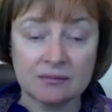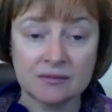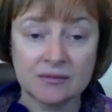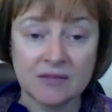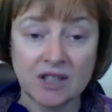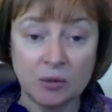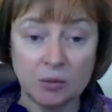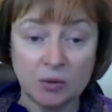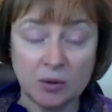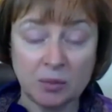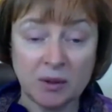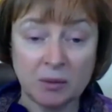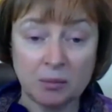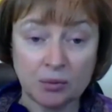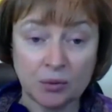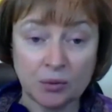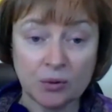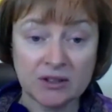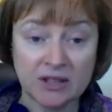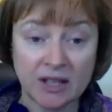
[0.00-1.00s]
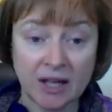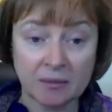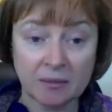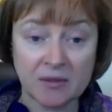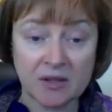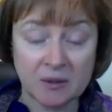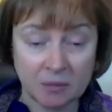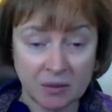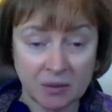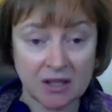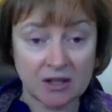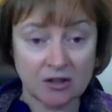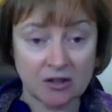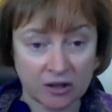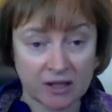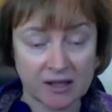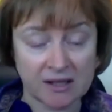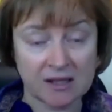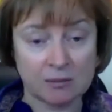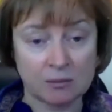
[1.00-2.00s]
it will be brought up to be
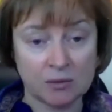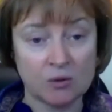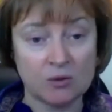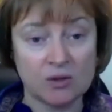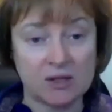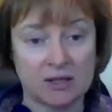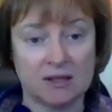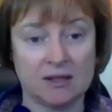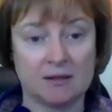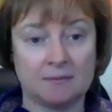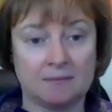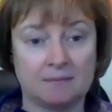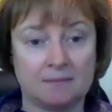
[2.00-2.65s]
transmuted.